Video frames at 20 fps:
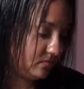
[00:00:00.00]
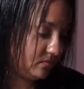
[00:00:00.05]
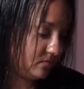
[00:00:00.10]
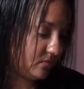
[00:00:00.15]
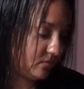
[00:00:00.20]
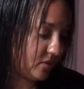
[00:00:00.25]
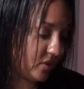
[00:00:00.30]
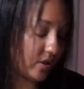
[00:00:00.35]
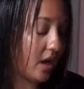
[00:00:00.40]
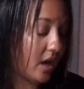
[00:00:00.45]

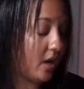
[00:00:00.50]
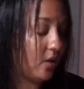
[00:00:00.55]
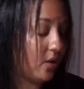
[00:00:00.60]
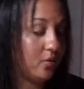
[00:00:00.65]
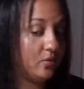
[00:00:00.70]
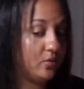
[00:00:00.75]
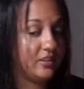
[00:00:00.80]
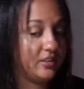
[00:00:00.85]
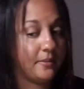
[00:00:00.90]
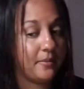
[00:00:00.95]
You're not
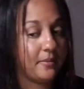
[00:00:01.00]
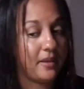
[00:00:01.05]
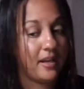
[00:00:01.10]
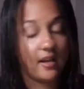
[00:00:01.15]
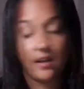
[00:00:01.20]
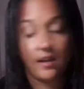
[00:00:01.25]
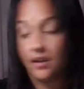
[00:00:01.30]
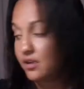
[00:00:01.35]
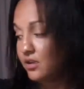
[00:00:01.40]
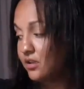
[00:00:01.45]
holding
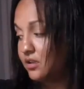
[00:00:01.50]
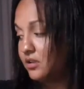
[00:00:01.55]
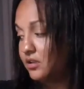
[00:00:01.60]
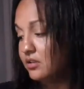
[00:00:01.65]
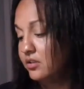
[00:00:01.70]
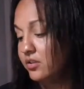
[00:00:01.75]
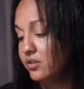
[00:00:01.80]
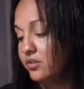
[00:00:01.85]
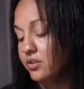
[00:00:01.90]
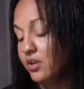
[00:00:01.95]
back.
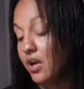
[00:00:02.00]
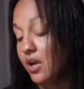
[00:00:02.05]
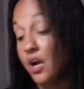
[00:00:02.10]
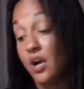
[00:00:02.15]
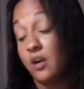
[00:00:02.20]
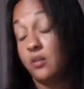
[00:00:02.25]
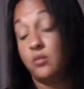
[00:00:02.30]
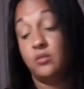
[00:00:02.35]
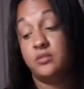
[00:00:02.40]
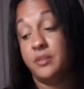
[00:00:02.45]
You're
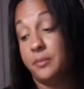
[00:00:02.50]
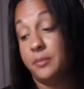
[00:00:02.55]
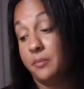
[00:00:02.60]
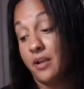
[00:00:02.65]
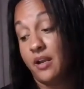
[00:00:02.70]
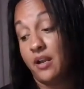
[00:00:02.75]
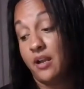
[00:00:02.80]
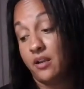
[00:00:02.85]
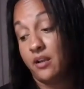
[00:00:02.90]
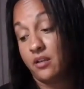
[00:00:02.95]
not holding
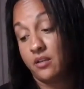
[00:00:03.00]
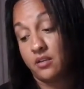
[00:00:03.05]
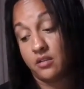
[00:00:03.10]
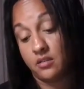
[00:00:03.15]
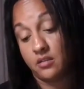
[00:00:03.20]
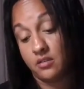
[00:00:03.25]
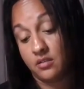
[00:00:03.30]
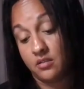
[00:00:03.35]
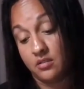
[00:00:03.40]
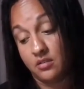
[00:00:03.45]
back
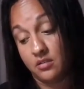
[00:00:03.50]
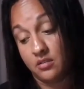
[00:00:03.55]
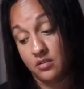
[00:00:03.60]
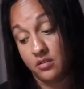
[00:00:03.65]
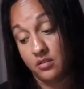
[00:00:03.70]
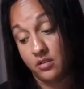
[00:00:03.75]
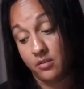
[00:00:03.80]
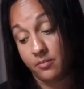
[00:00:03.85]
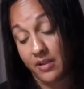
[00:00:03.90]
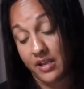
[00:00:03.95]

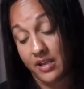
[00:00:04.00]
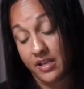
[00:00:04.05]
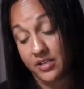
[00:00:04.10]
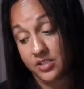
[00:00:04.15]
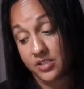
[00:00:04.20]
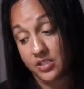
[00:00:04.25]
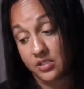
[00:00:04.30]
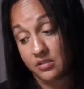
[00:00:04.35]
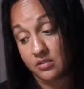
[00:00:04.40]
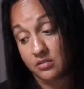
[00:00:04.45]
your
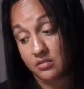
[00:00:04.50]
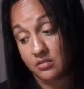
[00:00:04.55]
passion.